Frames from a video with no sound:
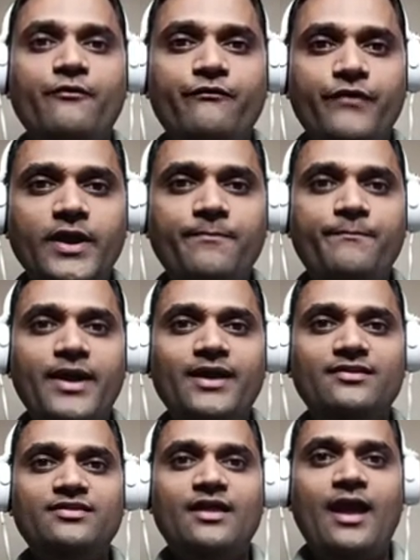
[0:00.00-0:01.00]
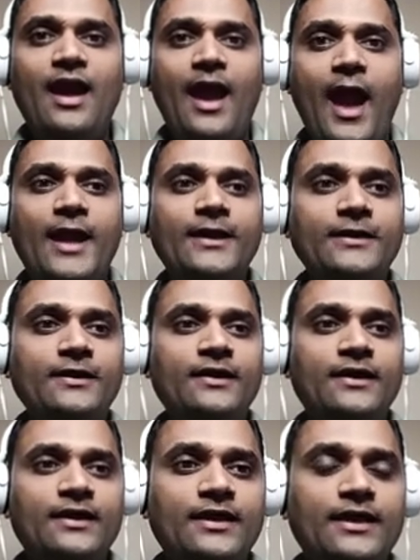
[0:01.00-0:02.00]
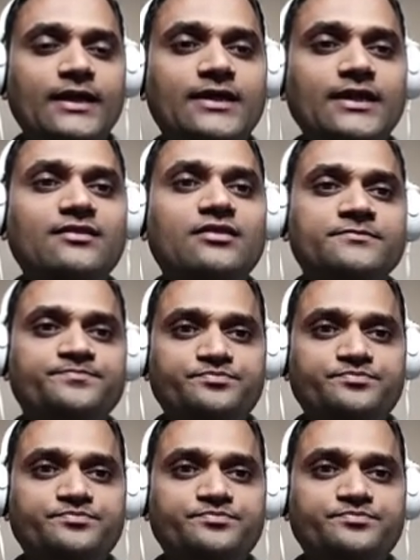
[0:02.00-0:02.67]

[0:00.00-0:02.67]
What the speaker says: weak base and it is